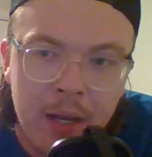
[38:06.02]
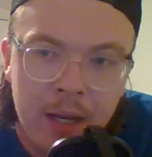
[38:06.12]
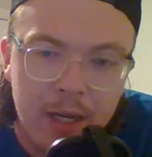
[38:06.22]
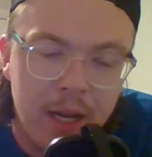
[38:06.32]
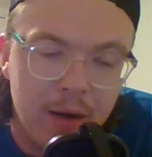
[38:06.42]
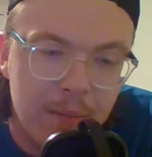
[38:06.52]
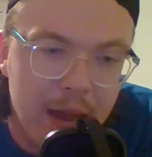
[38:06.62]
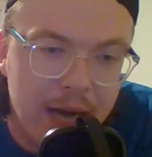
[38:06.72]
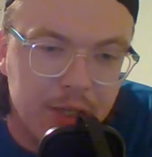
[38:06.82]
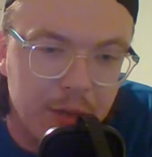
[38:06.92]
get him
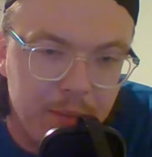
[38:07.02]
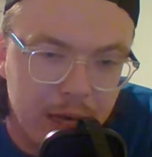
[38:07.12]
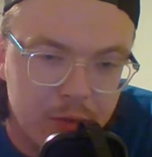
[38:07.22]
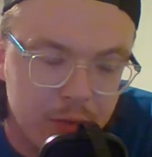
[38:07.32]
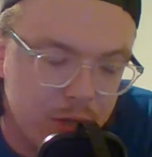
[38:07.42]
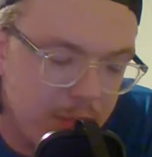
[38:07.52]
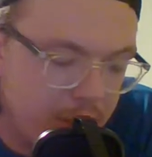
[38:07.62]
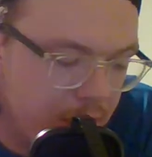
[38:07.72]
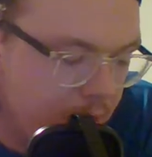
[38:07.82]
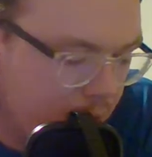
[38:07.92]
back to the bench with some
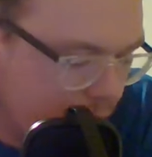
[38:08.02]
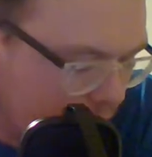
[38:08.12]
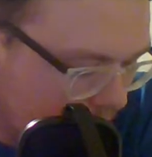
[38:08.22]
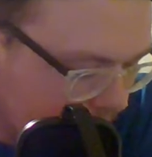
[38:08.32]
assistance.